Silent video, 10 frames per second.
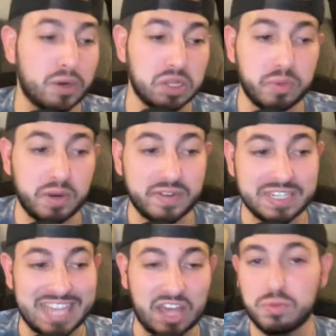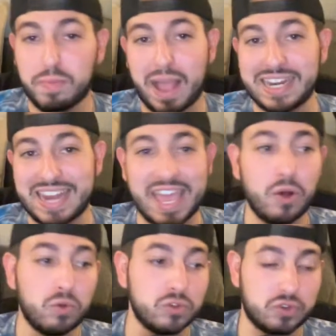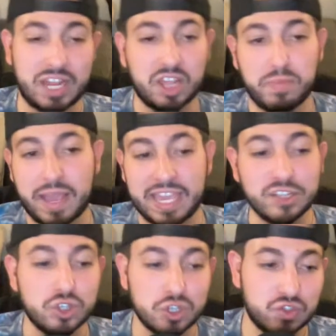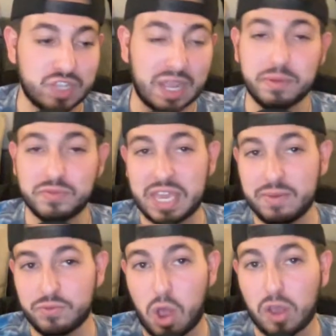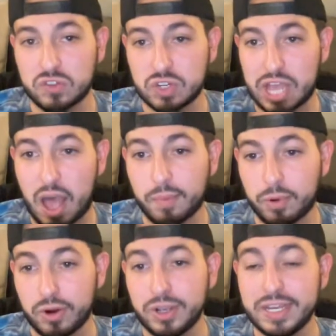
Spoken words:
a little bit of a death by nails or death by inches type of game for Austin Gomber